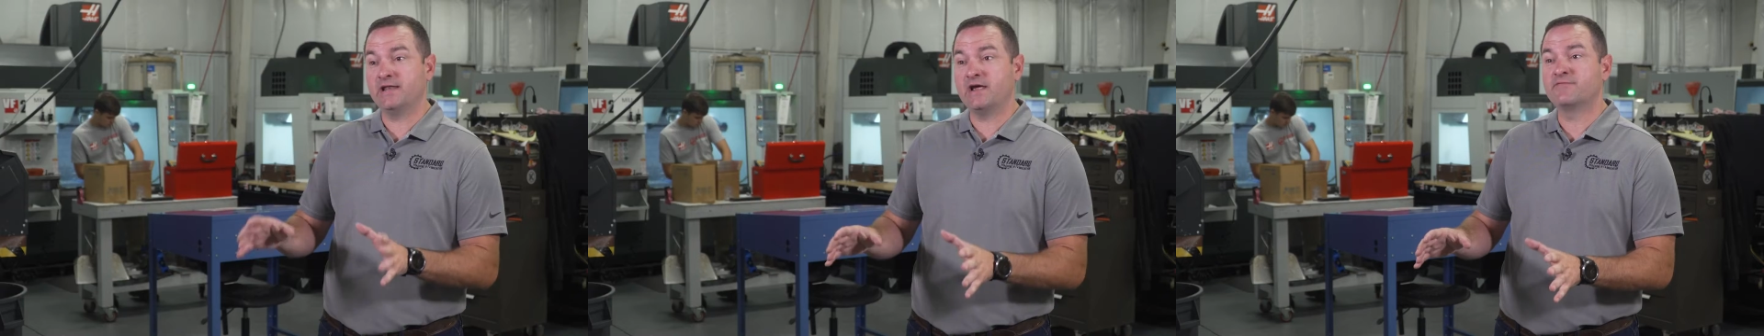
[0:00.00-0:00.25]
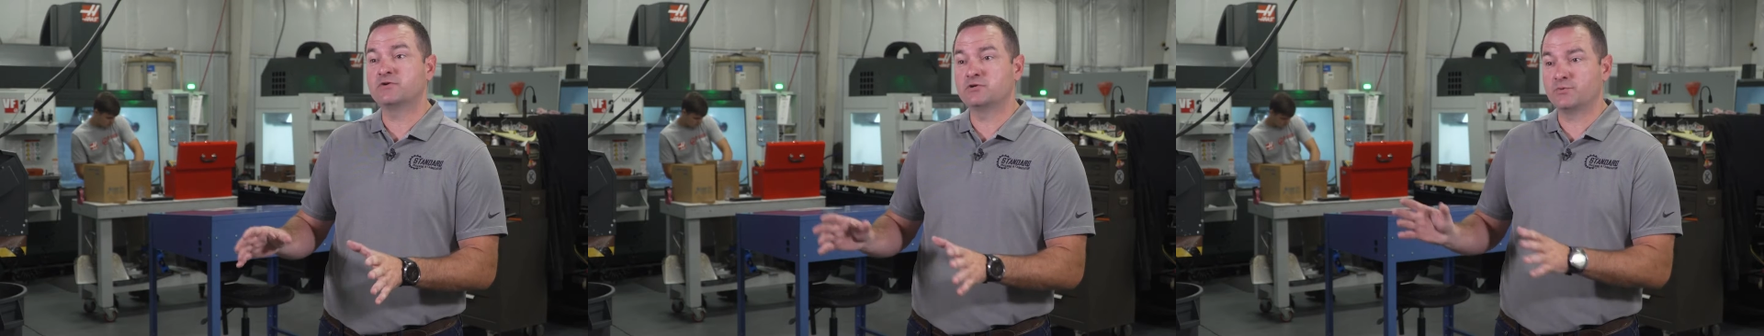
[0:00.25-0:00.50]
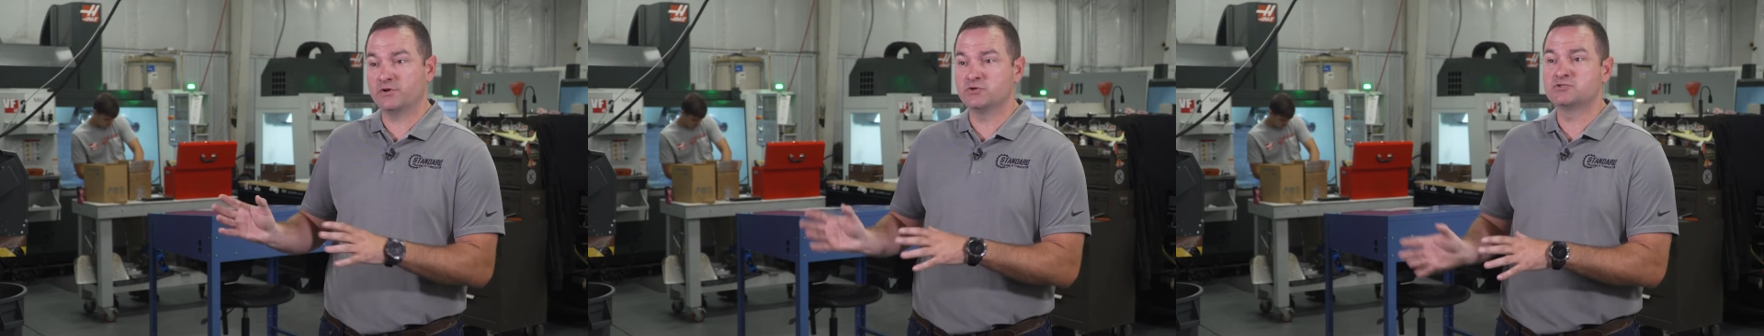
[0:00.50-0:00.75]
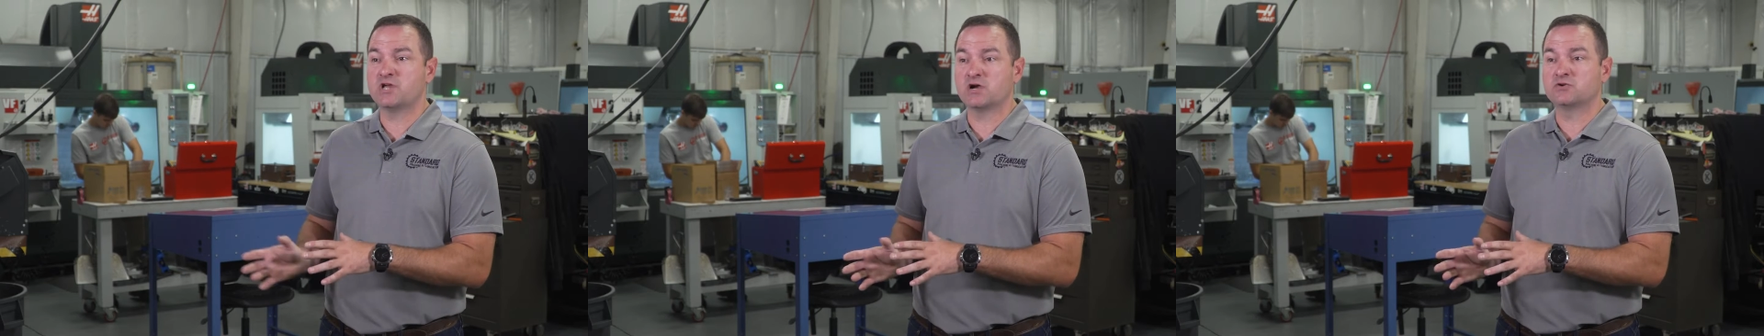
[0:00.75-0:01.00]
an effort to
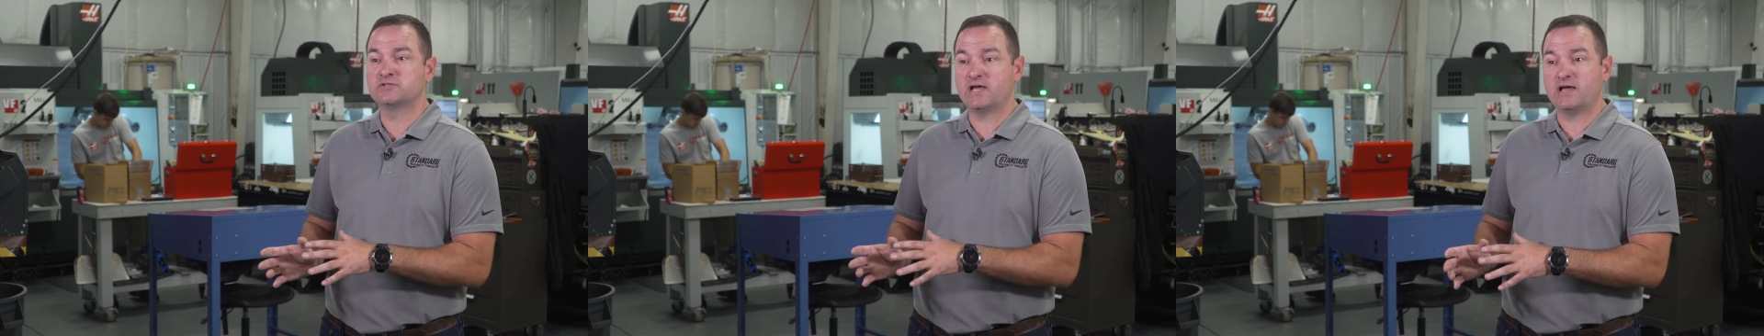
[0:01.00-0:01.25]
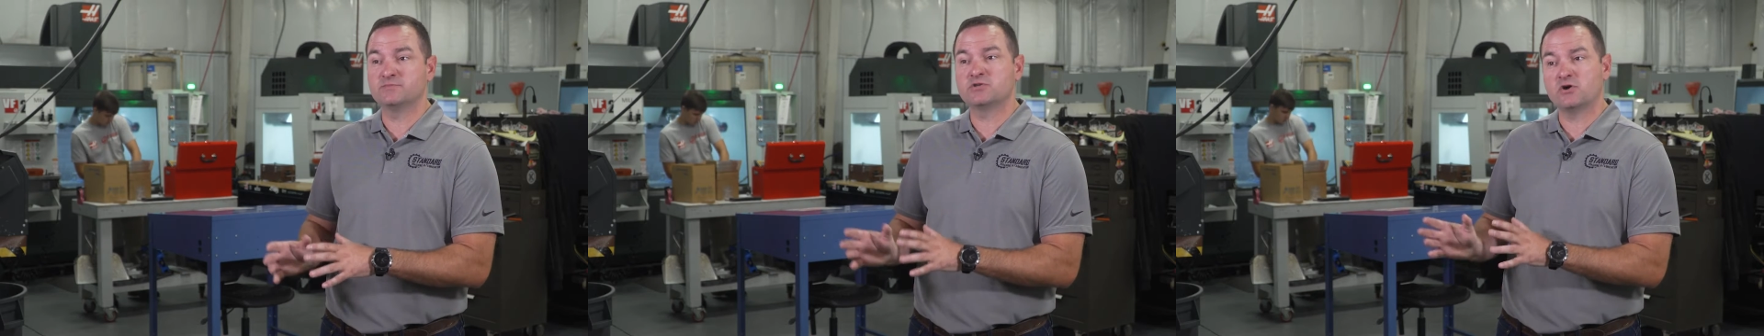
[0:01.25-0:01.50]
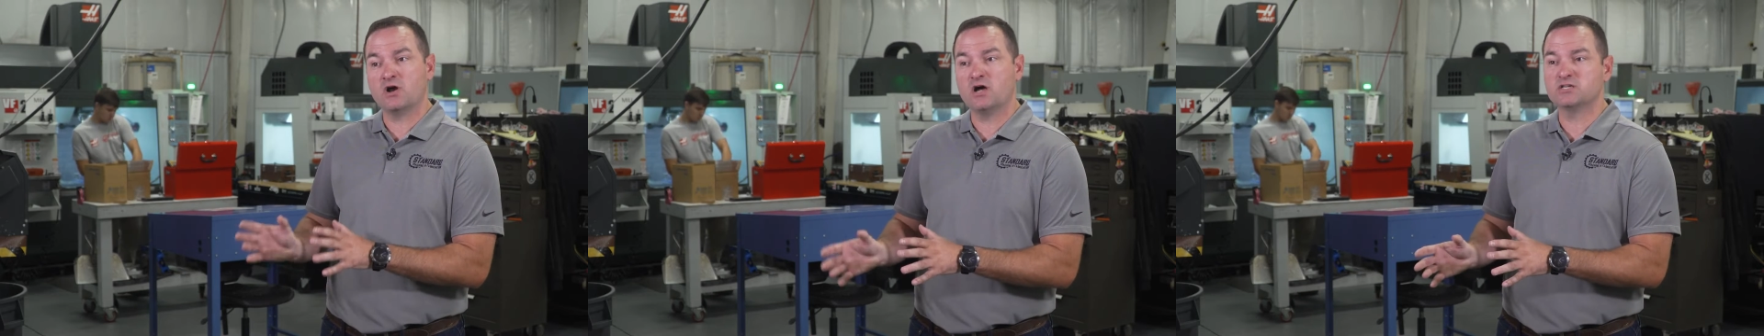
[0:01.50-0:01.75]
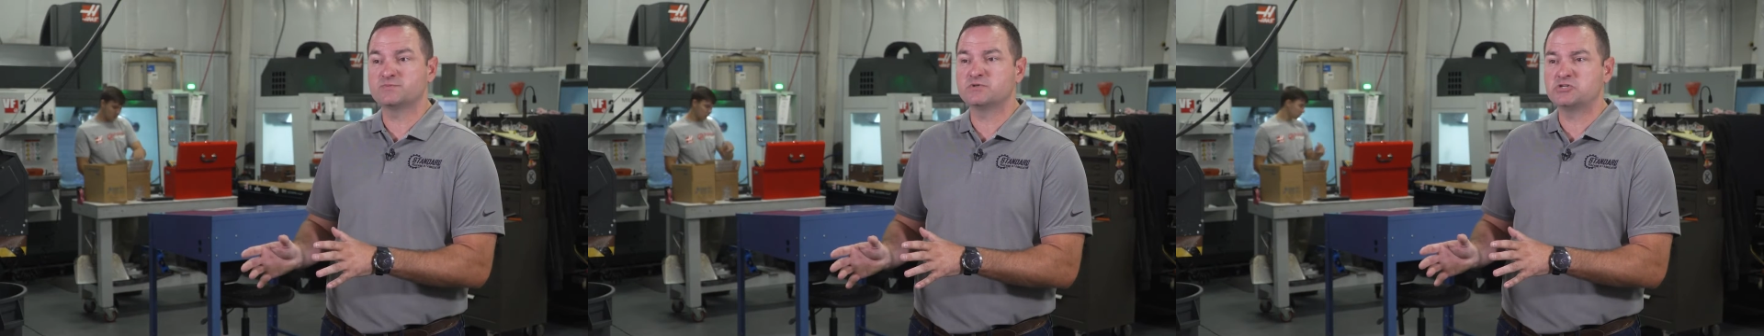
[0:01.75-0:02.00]
reduce cycle times on our
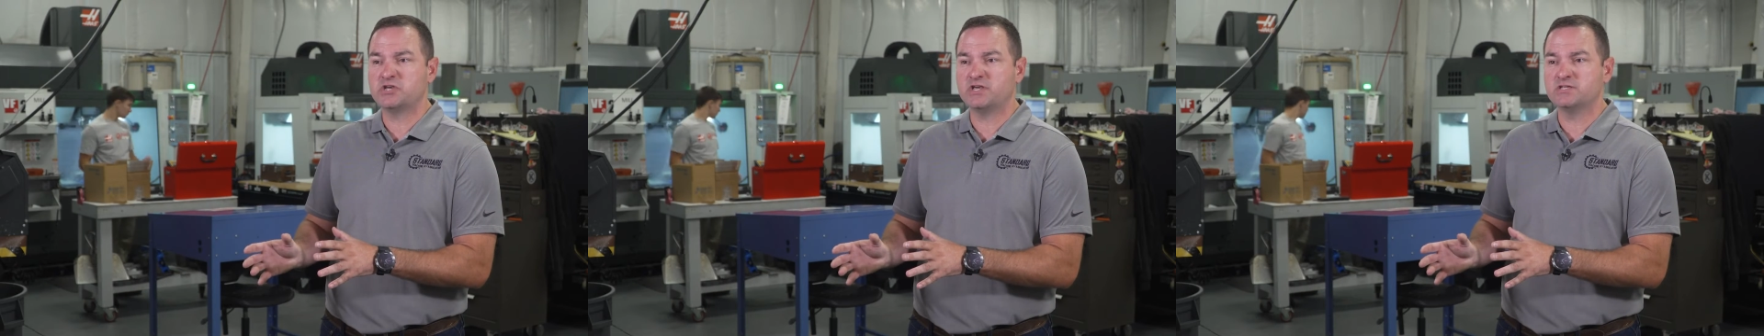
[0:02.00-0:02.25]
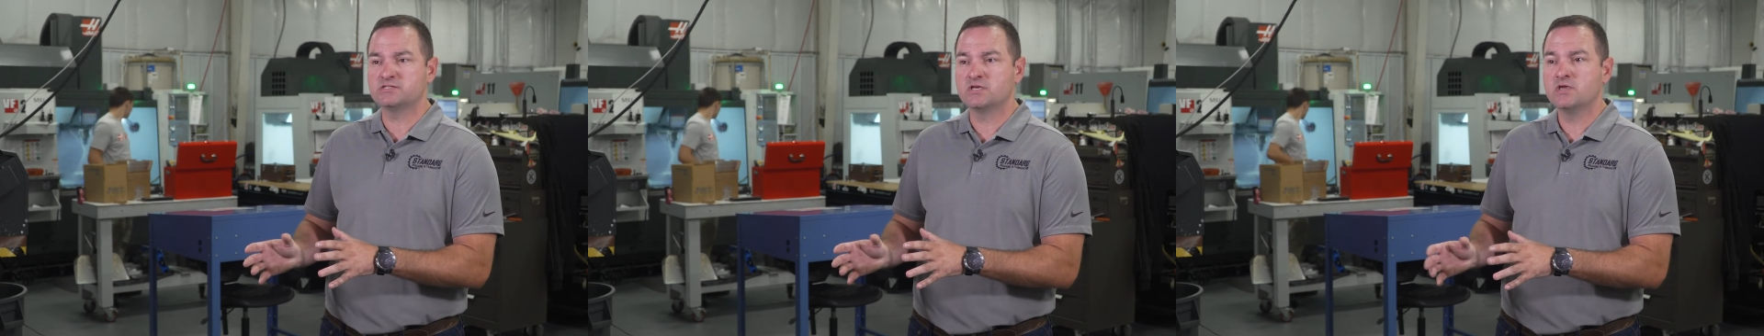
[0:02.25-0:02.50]
Haas machines,